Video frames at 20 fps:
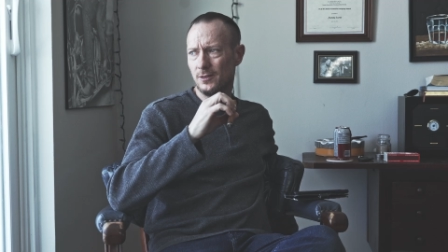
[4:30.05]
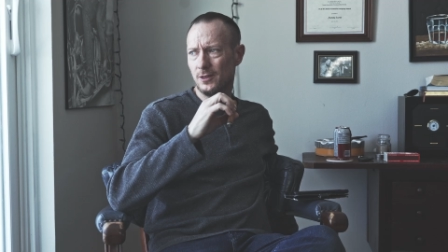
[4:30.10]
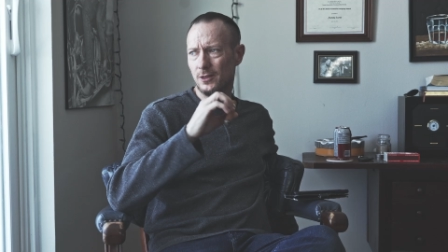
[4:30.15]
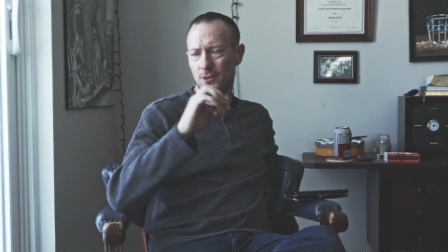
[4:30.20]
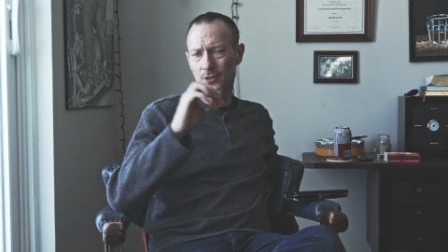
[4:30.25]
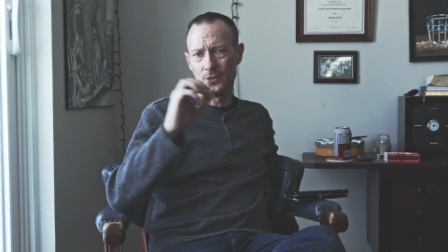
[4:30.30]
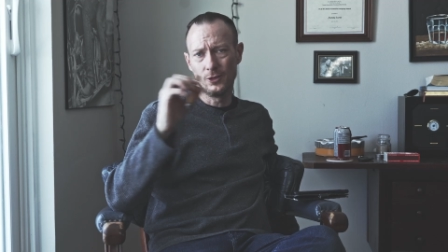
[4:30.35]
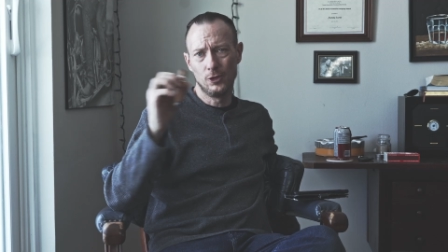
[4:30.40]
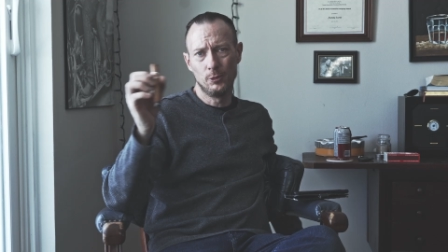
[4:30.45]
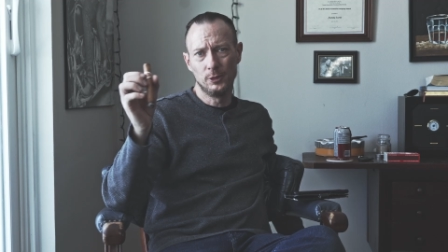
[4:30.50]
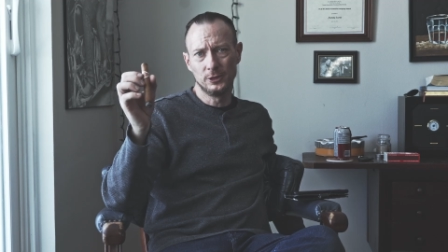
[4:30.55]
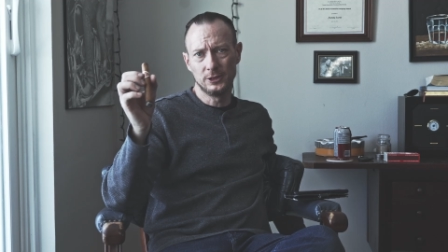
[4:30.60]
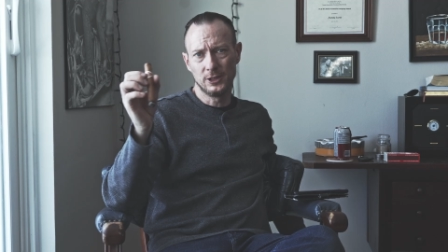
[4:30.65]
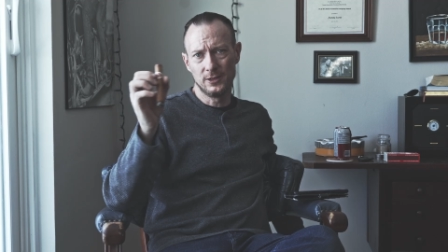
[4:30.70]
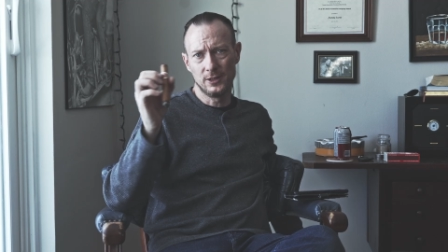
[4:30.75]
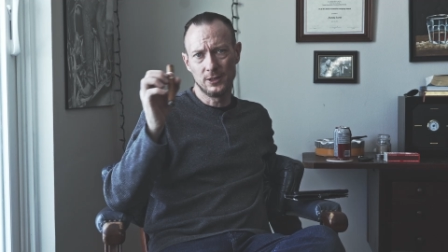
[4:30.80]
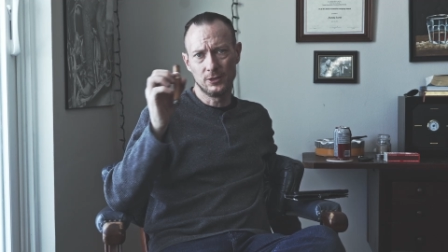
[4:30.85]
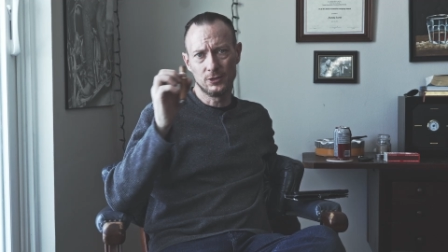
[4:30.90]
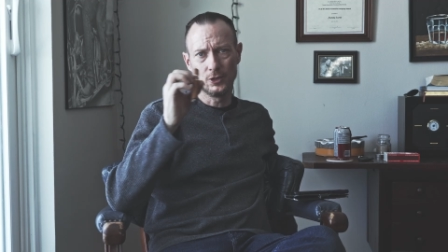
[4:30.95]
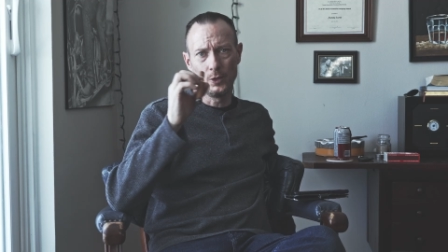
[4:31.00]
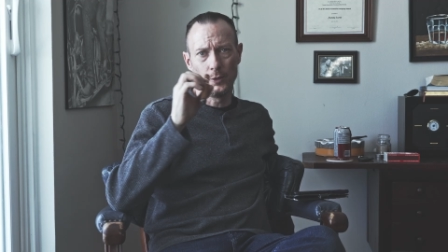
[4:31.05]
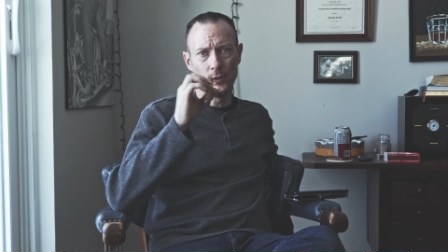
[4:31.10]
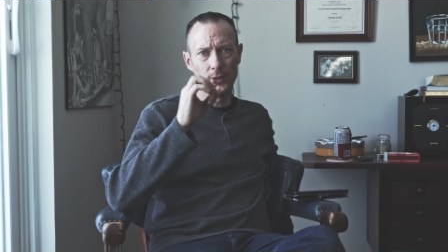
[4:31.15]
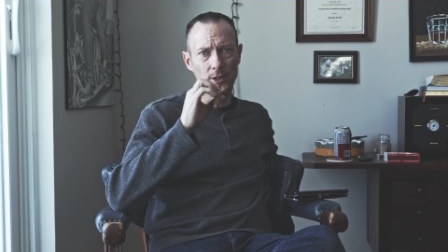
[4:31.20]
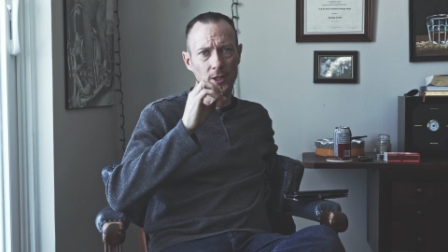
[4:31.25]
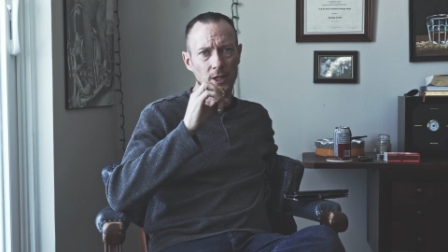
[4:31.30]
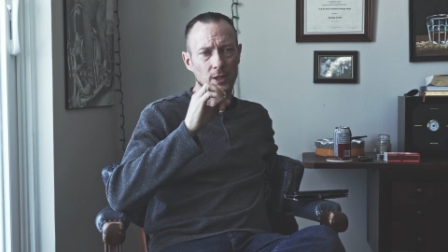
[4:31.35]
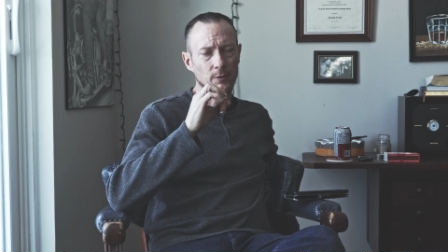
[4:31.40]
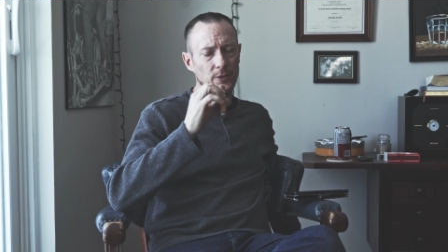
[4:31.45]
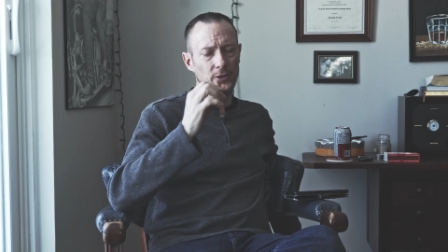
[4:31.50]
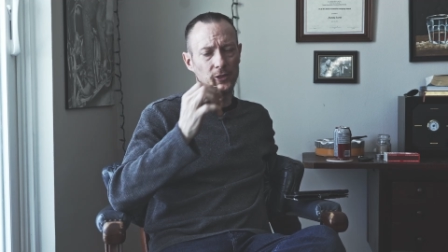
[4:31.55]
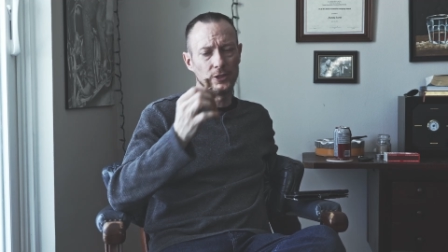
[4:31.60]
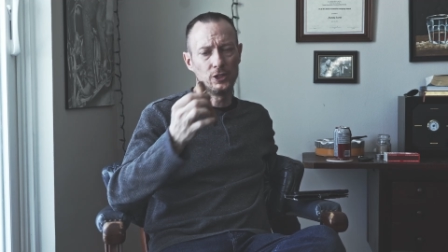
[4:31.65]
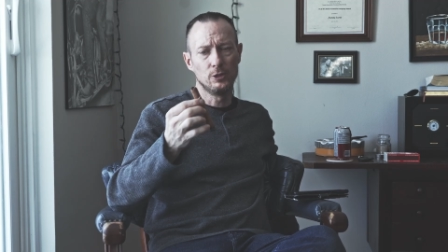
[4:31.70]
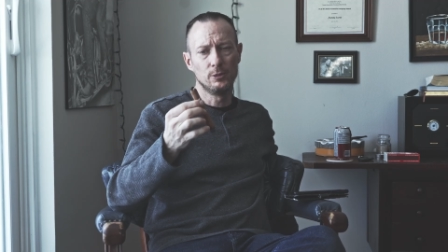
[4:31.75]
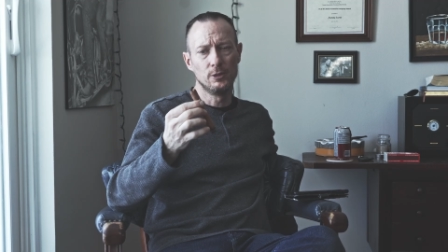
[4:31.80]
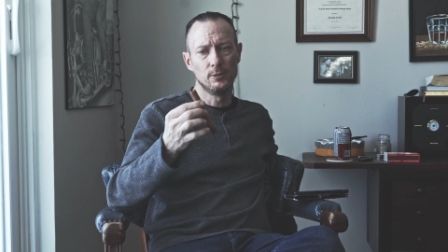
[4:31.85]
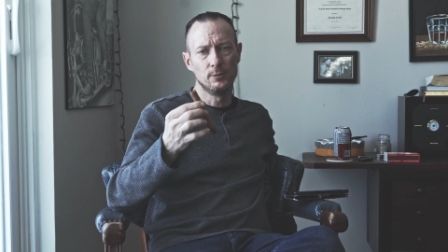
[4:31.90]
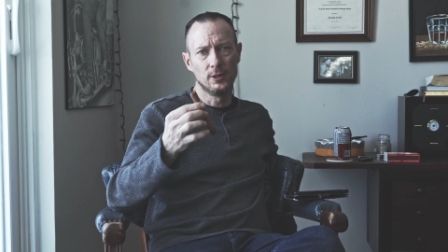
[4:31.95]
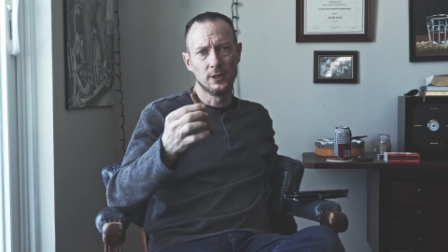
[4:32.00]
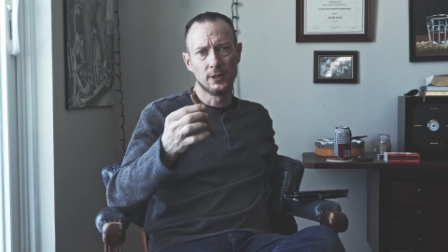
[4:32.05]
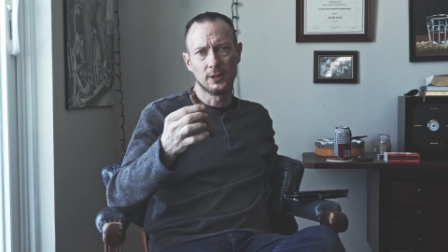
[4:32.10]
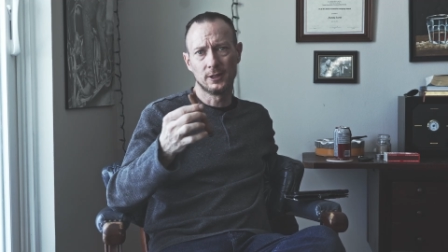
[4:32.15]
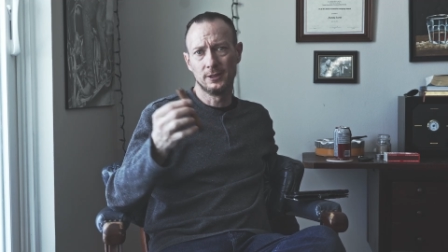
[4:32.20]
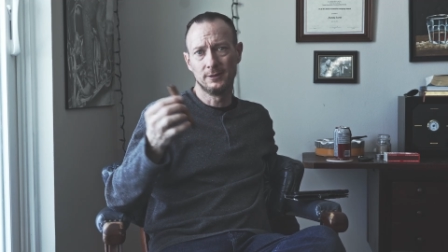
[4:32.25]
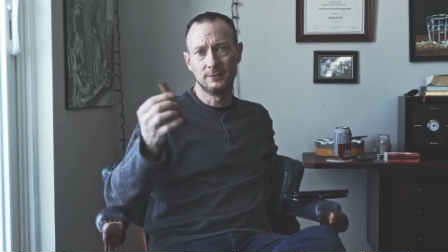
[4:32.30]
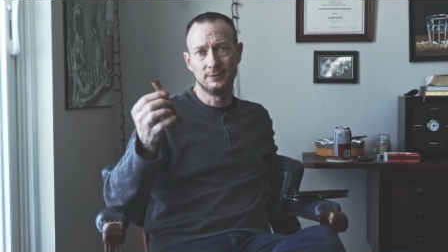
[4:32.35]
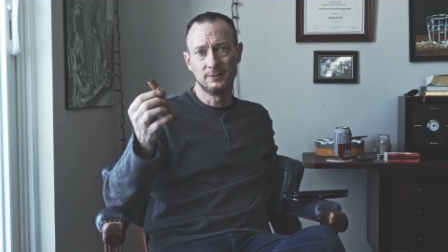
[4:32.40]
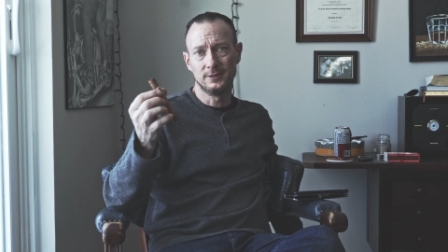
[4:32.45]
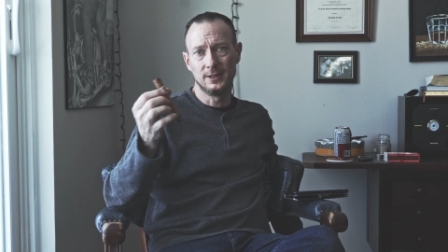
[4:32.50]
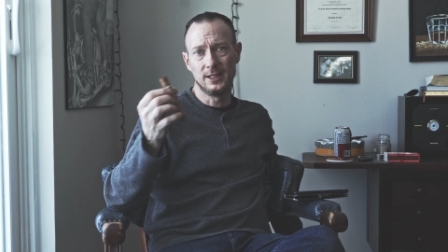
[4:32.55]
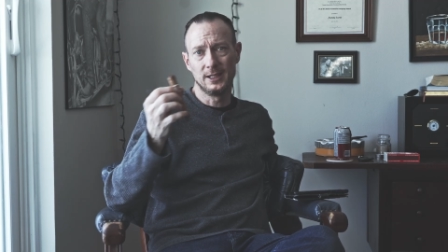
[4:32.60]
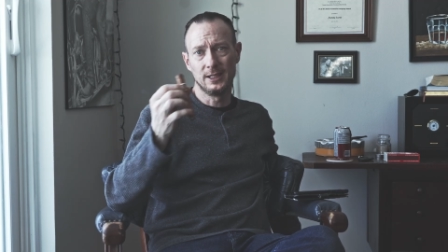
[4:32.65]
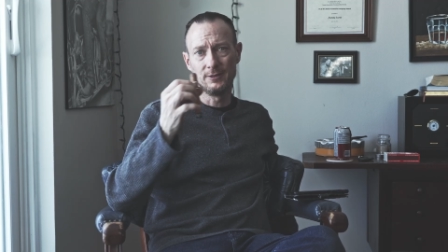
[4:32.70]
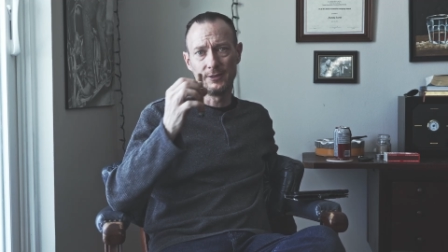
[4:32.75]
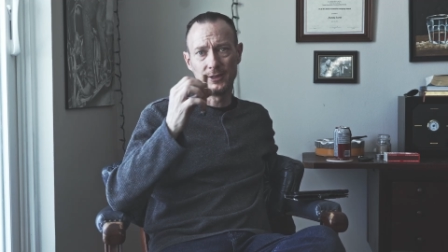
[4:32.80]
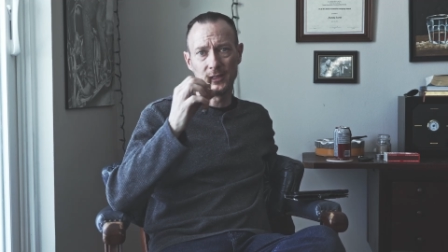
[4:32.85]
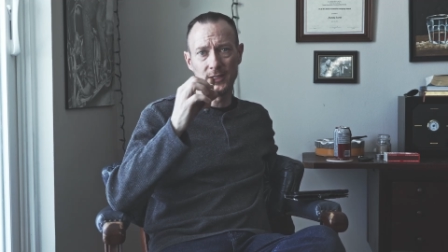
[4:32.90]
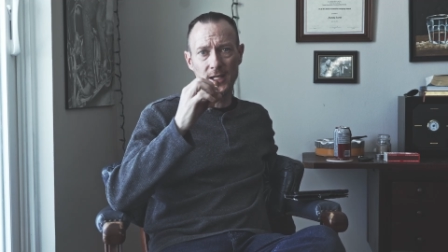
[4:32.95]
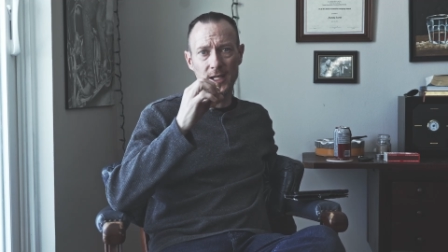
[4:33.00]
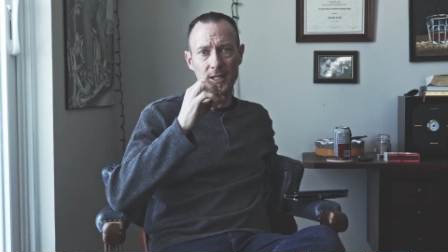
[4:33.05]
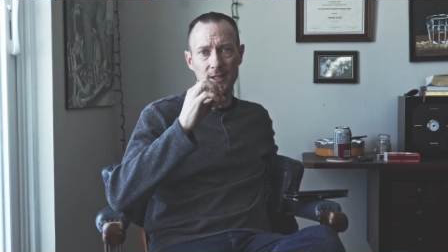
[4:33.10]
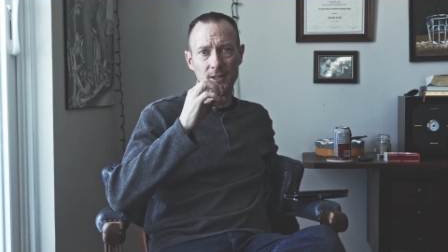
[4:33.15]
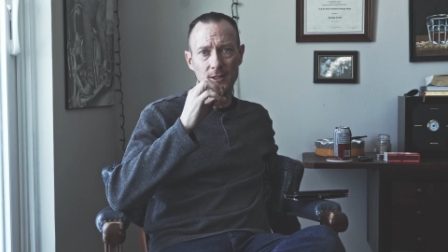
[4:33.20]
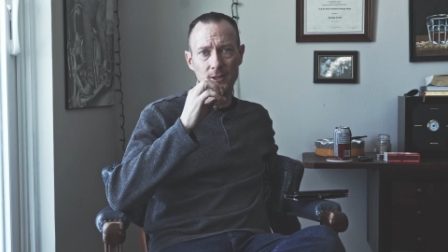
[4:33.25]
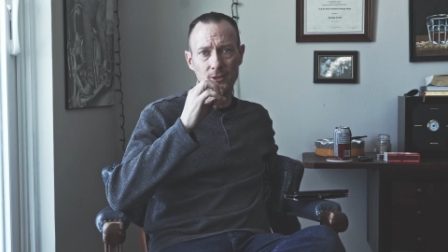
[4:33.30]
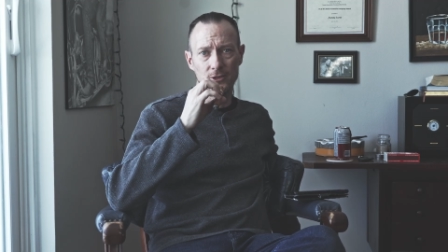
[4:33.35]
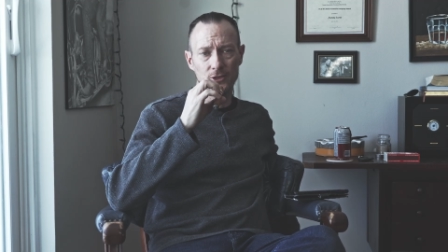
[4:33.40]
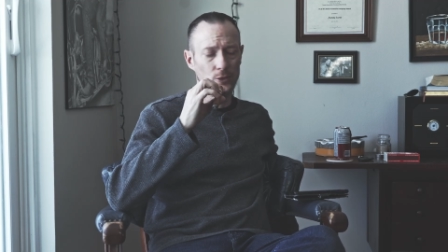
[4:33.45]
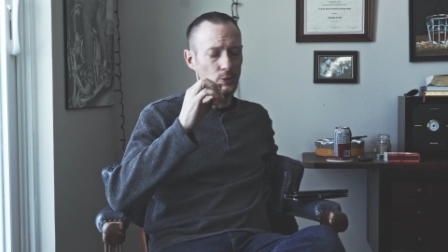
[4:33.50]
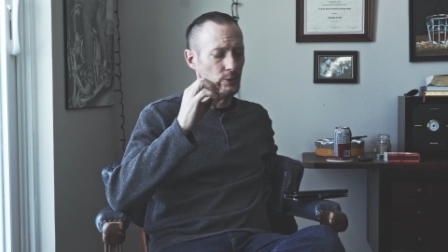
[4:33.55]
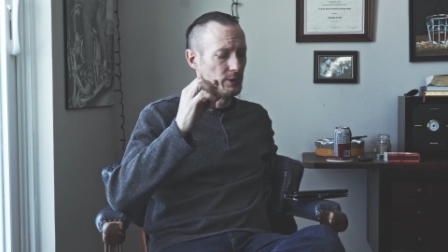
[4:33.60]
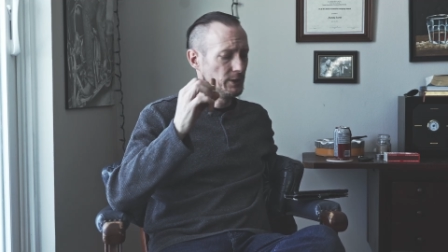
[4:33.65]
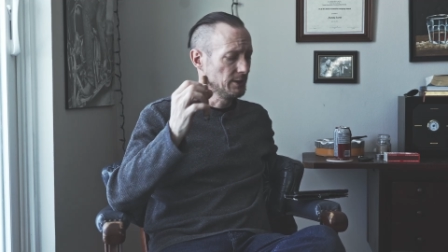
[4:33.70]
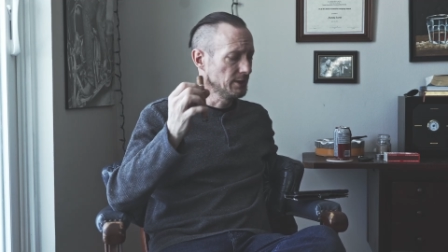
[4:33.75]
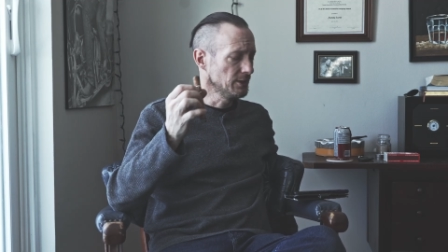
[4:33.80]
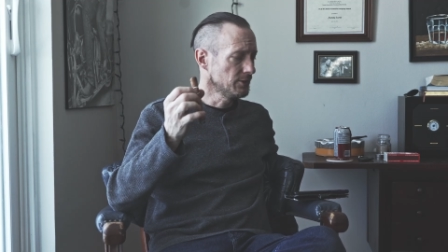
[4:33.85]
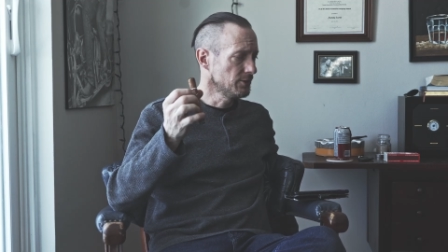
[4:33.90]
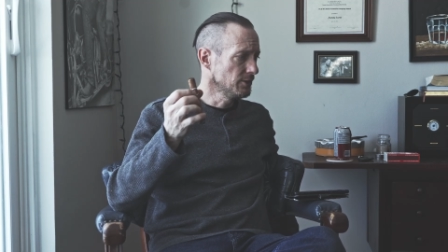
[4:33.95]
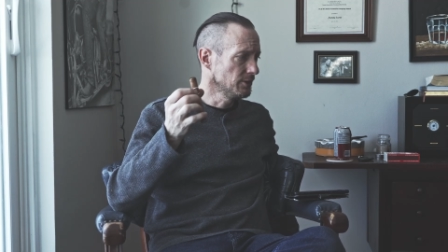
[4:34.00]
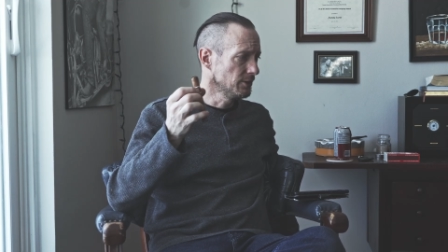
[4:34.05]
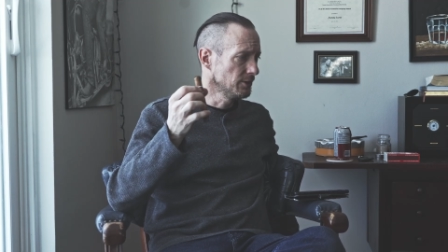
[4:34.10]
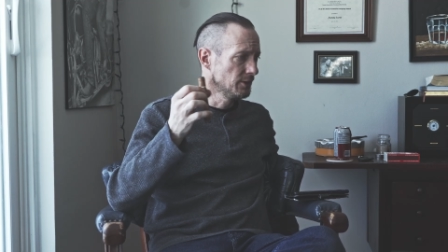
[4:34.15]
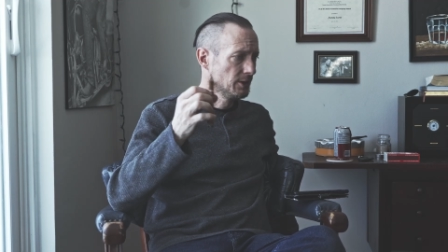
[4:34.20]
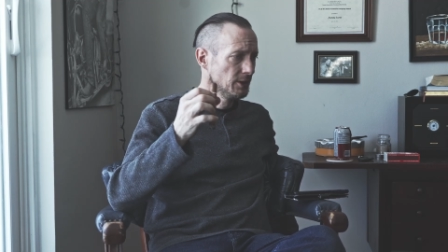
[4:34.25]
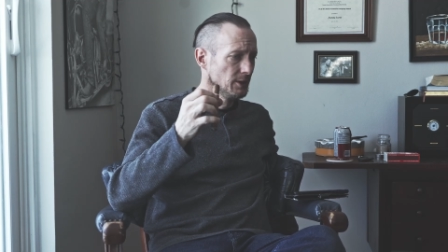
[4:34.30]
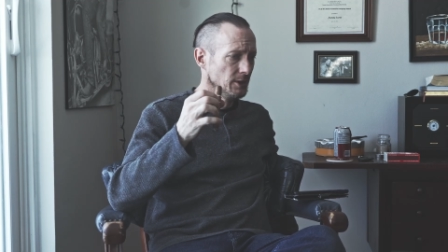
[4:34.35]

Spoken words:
and there's a whole bunch of things going on with the Cuban market, and I live in Canada, so we get to